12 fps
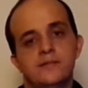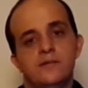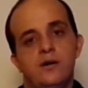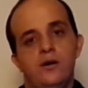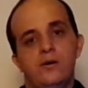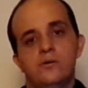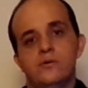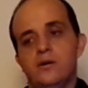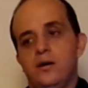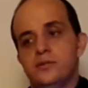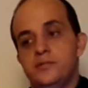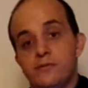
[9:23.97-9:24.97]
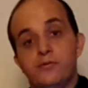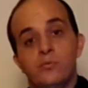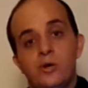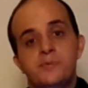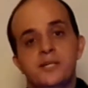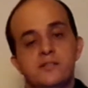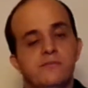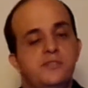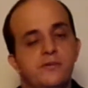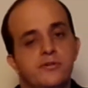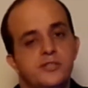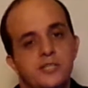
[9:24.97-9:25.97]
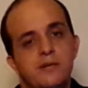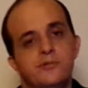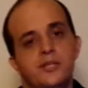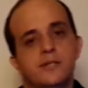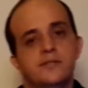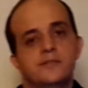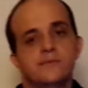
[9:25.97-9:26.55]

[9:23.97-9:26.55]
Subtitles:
on different websites of different subjects.